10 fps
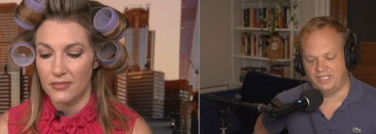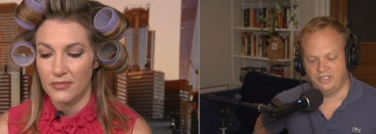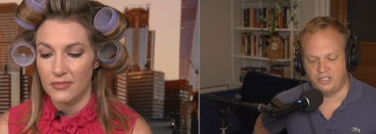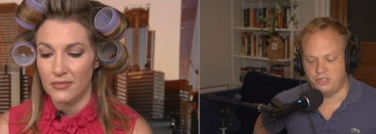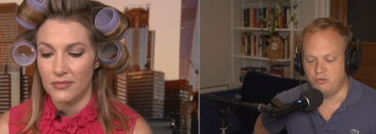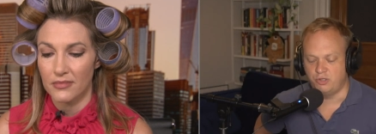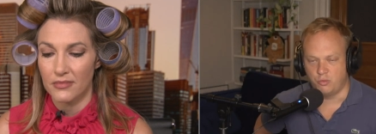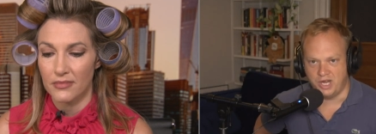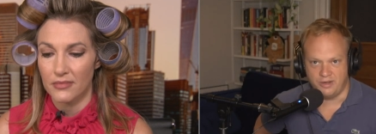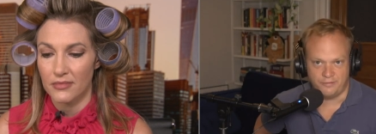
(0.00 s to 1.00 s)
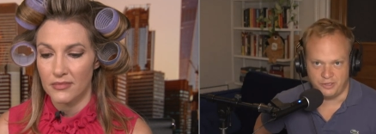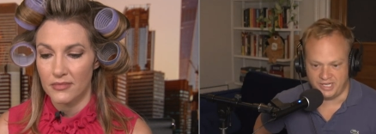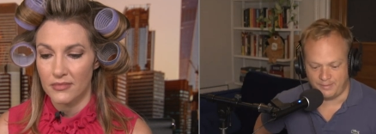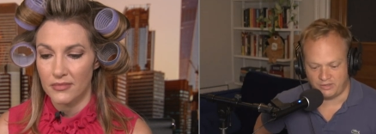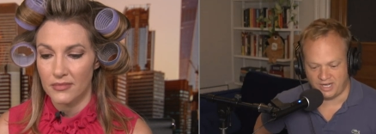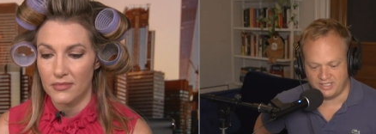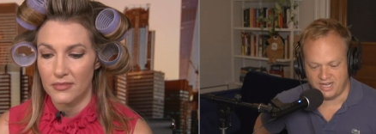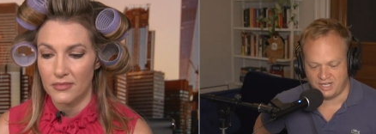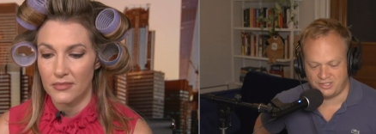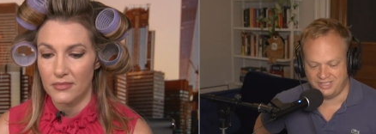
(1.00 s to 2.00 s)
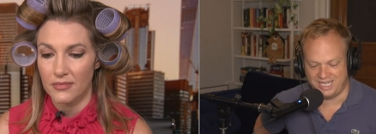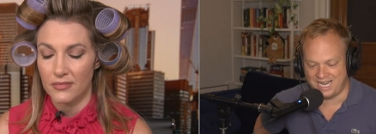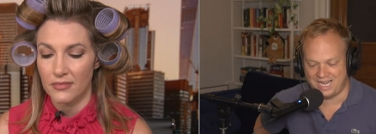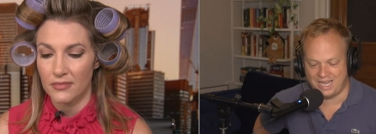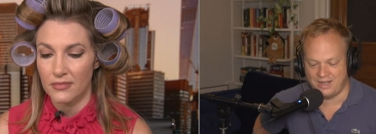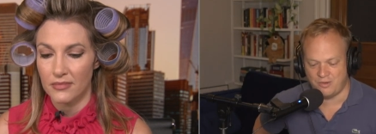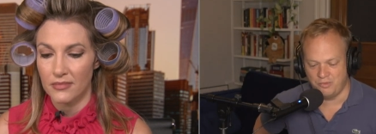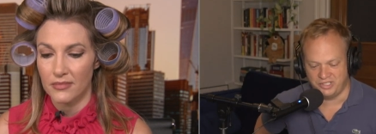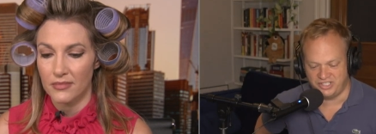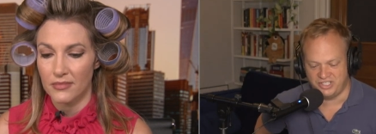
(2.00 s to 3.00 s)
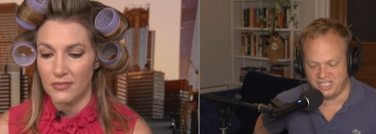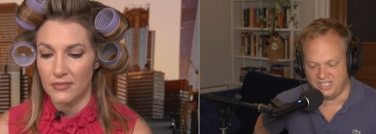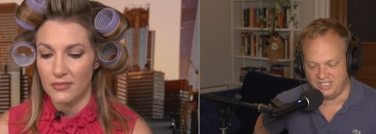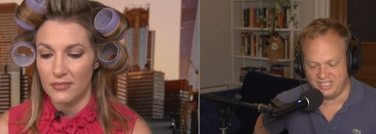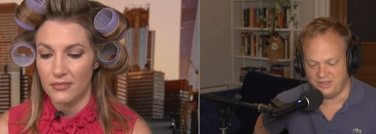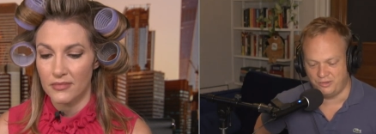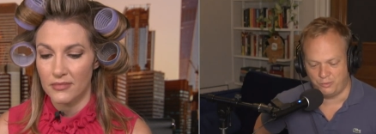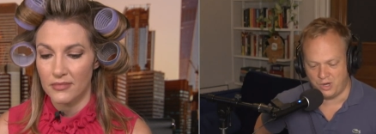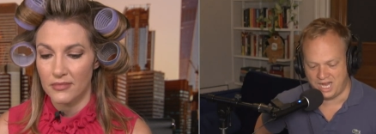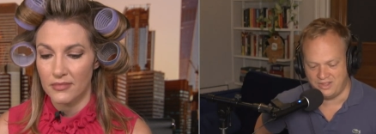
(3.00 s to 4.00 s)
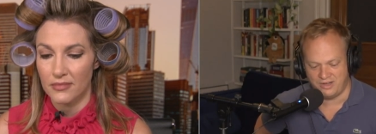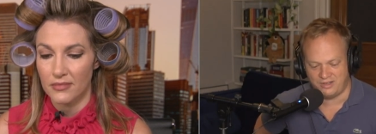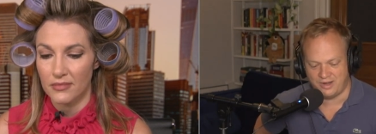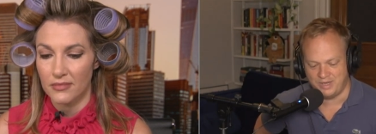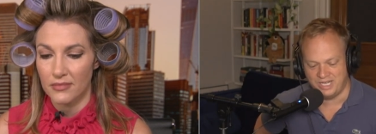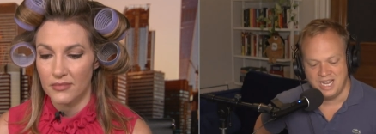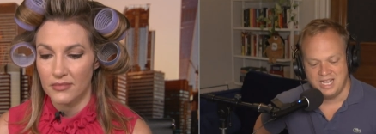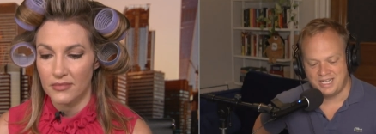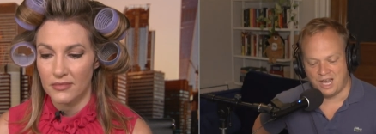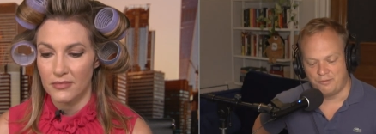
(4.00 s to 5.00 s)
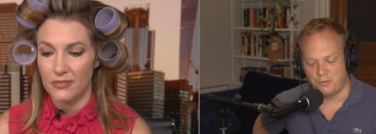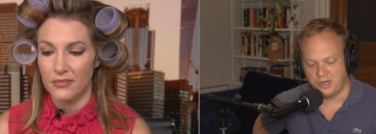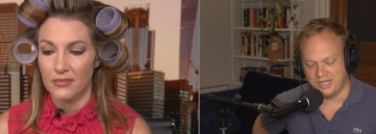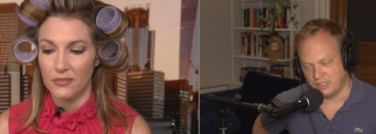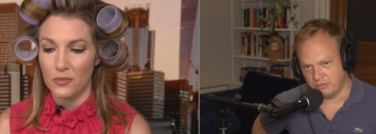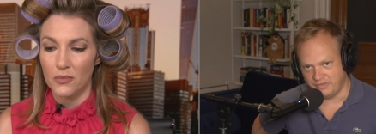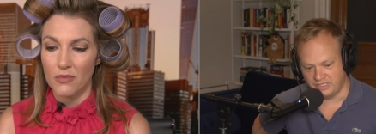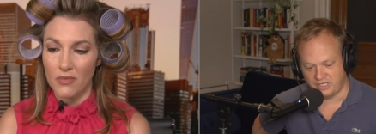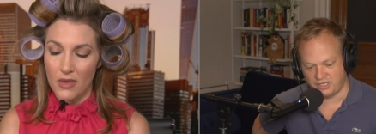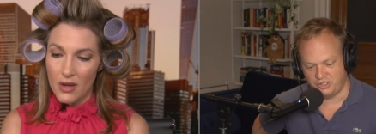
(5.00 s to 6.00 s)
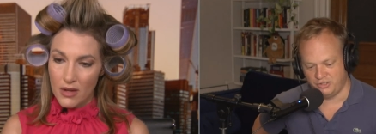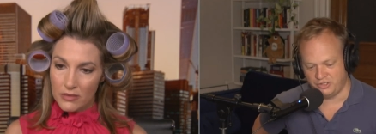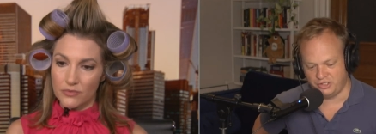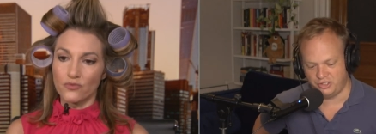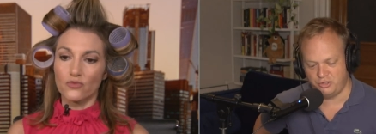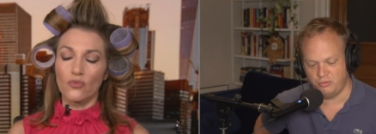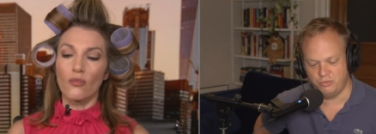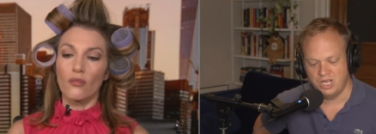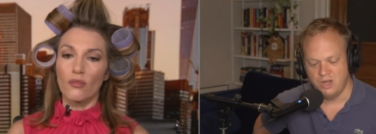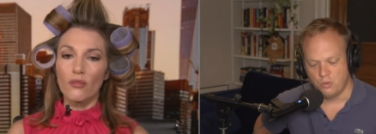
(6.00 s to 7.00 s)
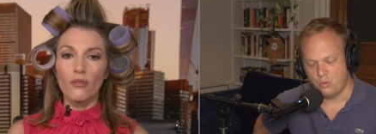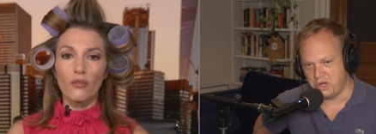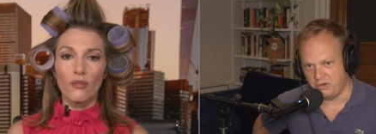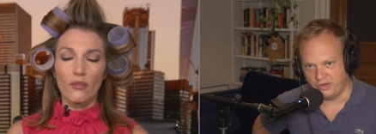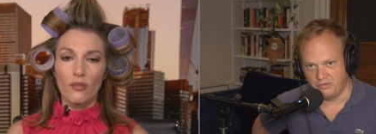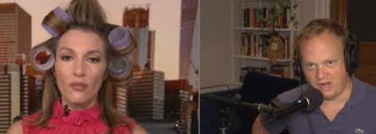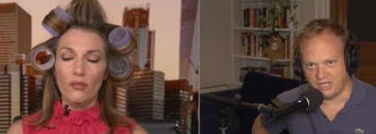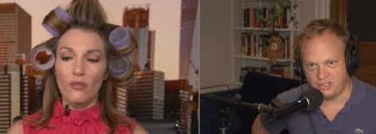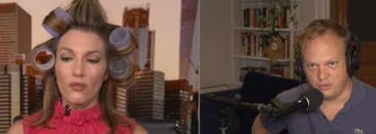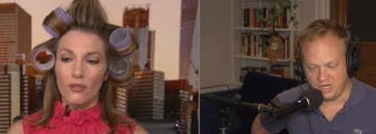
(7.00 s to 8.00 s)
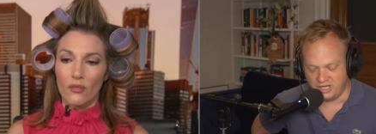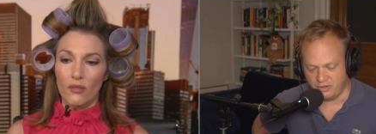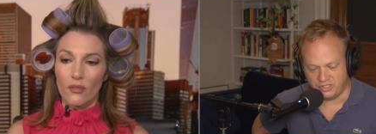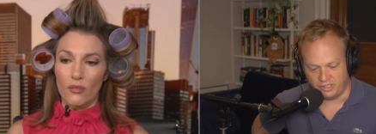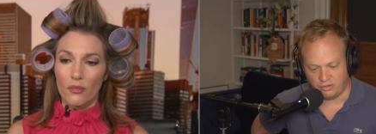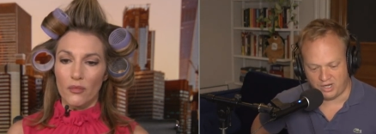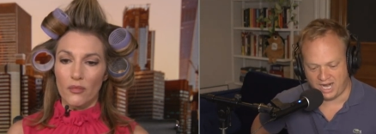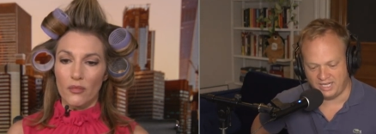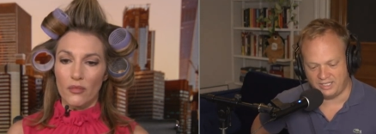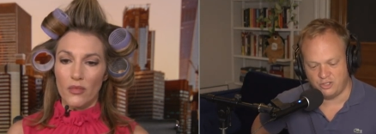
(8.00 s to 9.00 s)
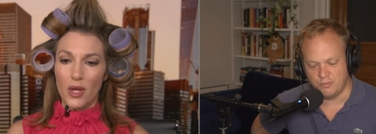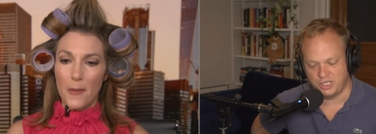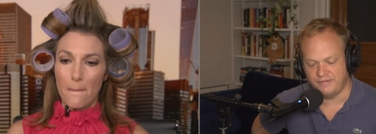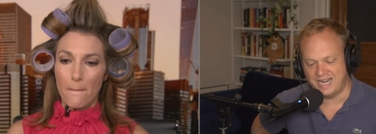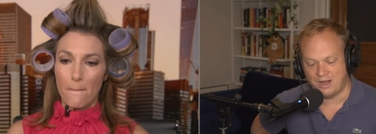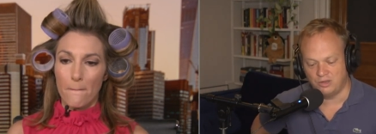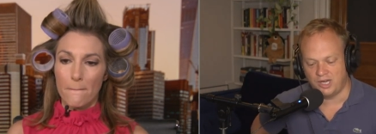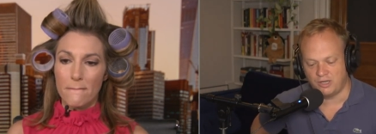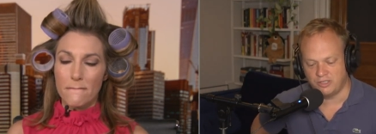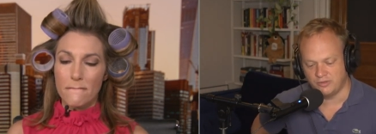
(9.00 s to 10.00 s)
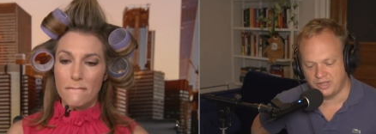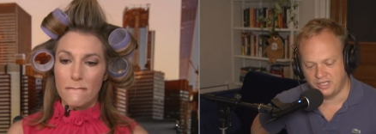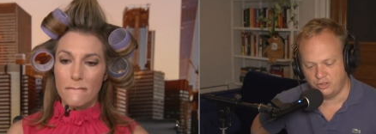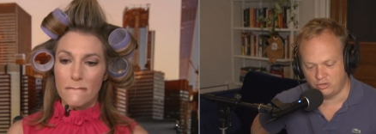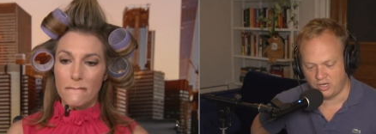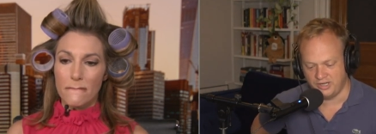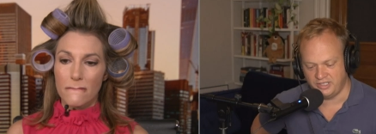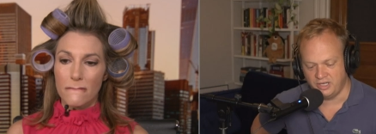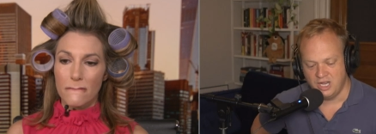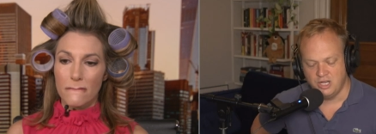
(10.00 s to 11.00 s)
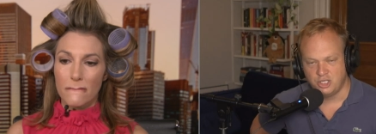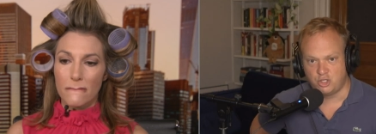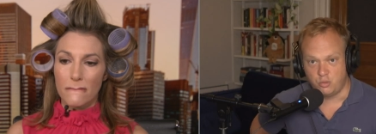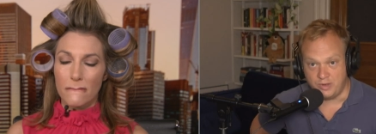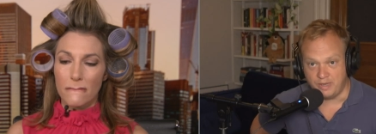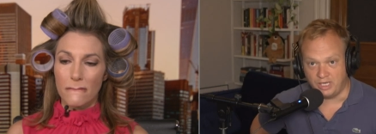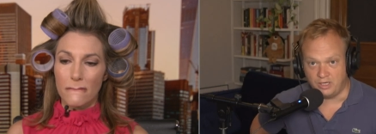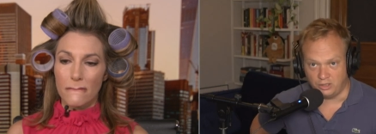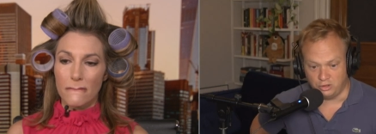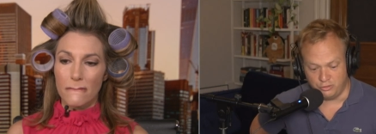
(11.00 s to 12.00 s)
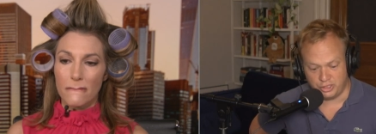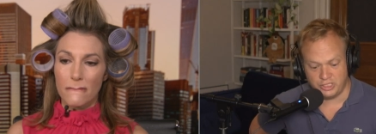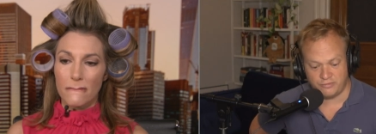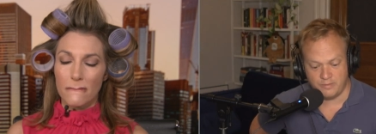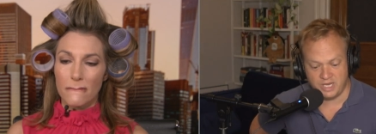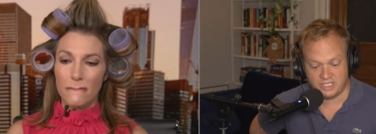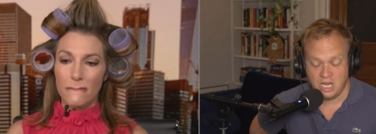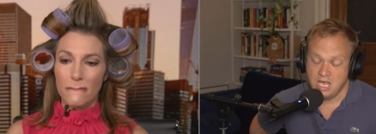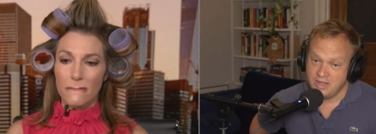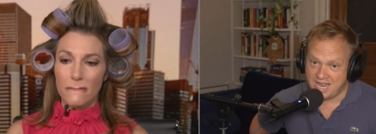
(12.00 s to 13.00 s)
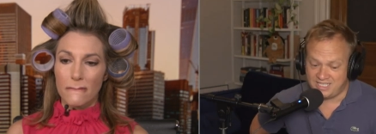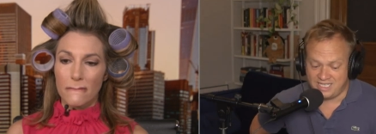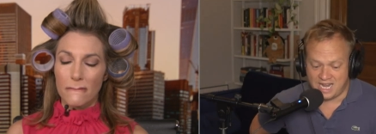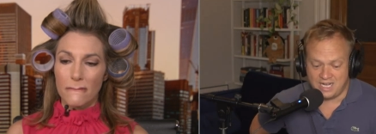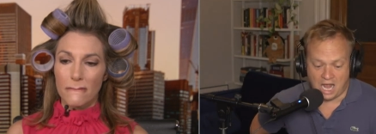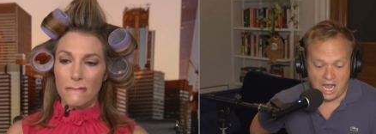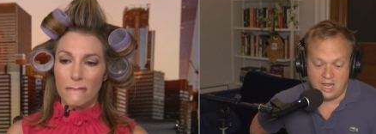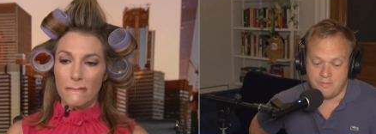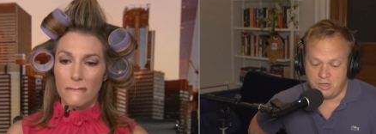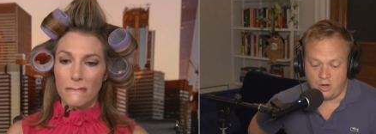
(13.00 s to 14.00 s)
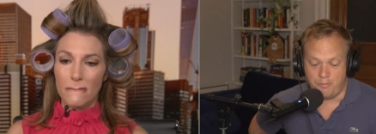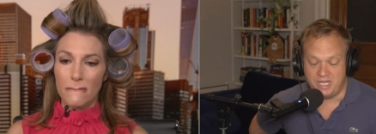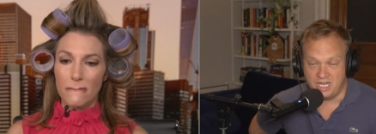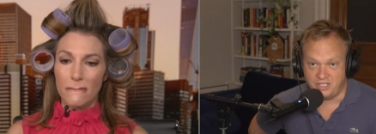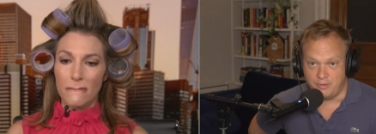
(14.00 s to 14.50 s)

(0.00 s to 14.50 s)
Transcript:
Speaker 1: this huge win for Democrats nationally. I, I don't really see it either way there. I mean, California, as we've discussed, Jill, is just too weird, right? It's too idiosyncratic, too much of an outlier to, I think, draw any sweeping conclusions from this. That said, I, you know, because the